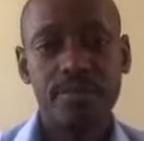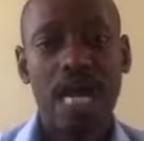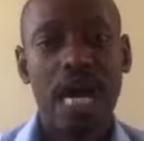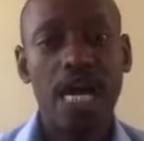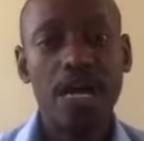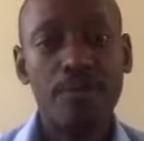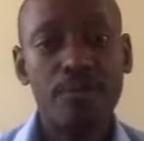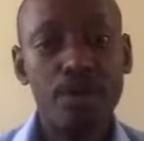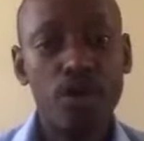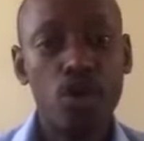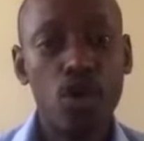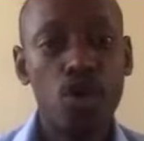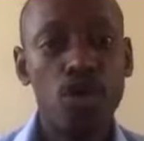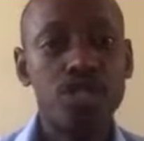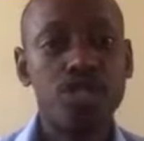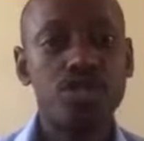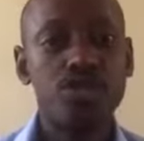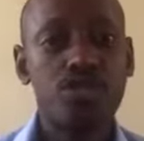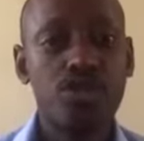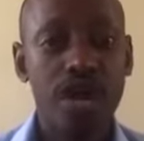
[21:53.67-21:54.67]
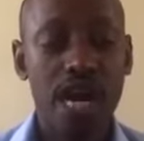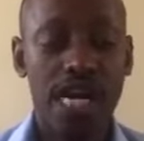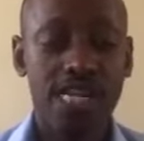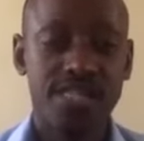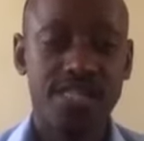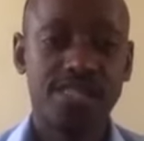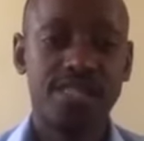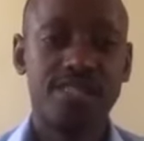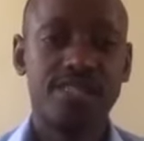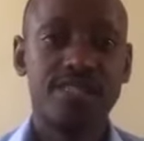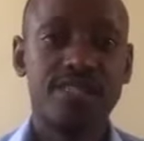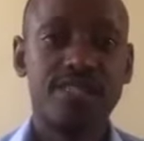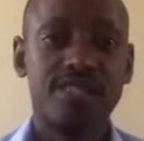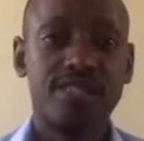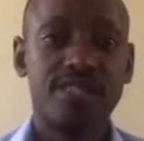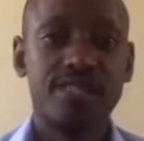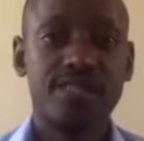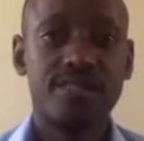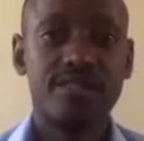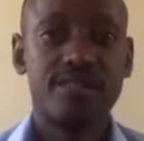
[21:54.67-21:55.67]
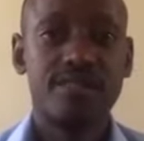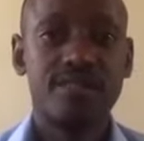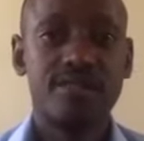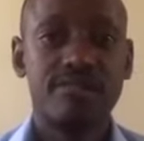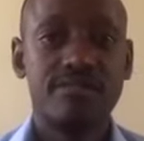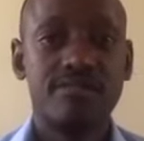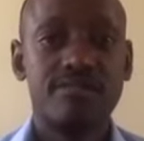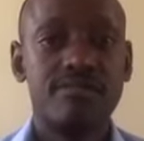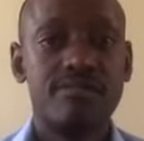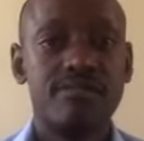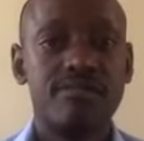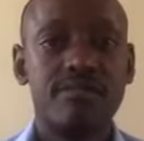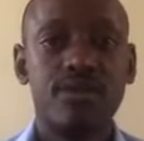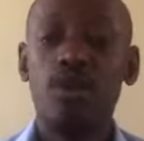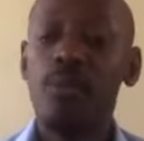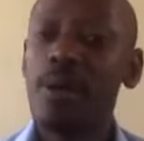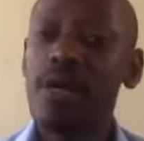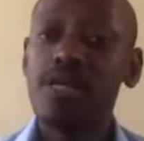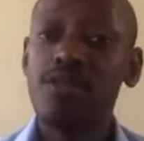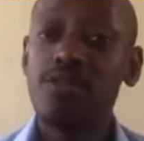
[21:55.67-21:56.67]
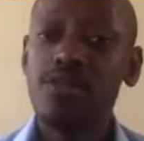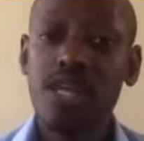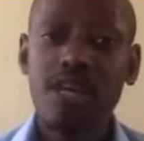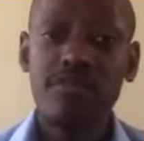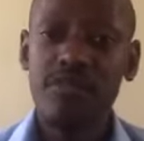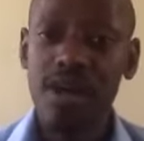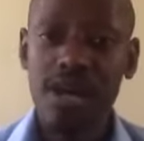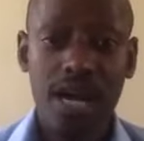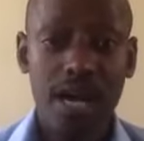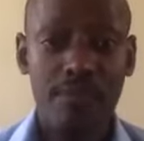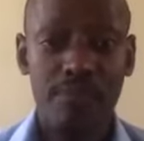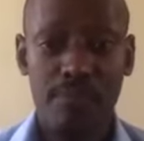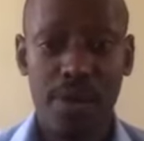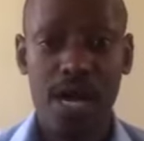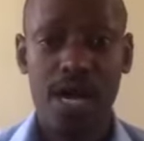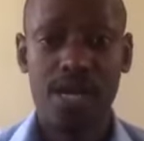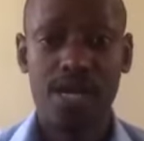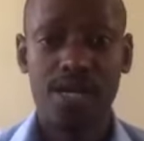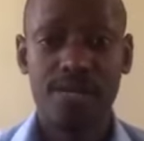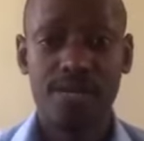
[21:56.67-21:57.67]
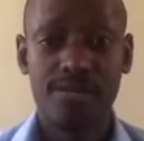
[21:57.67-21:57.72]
and behold, you crash. You might never come back.